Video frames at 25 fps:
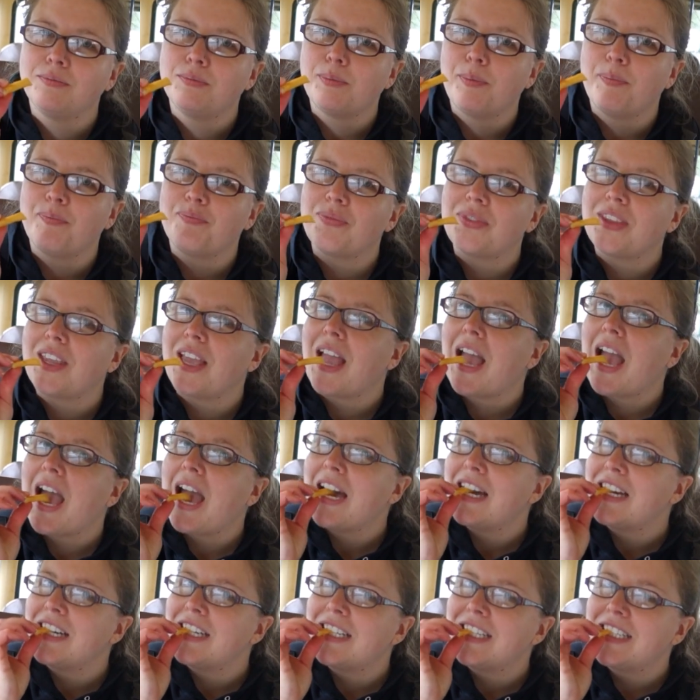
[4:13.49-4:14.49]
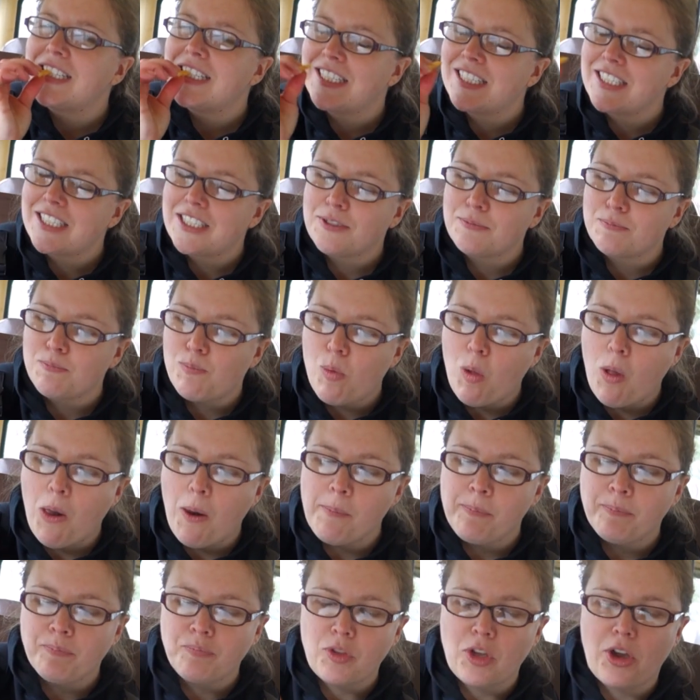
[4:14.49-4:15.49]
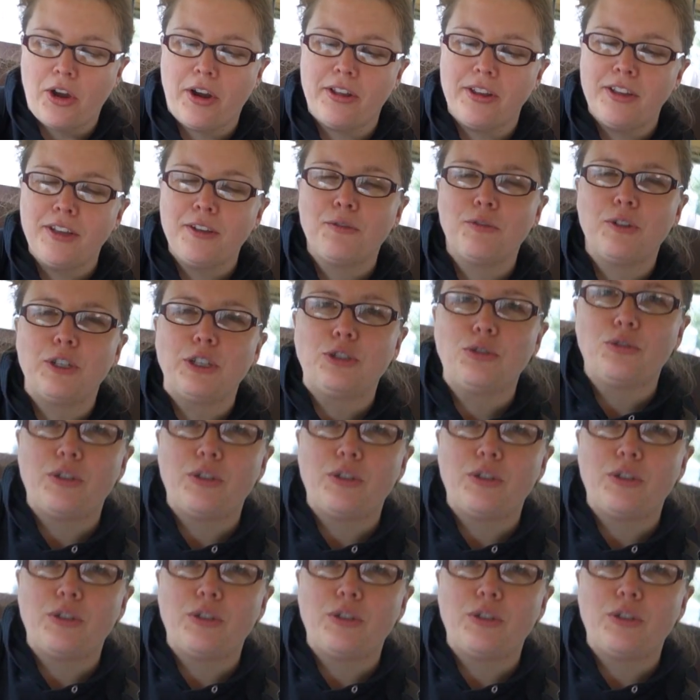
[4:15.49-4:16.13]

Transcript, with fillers: What'd you get? Garlic french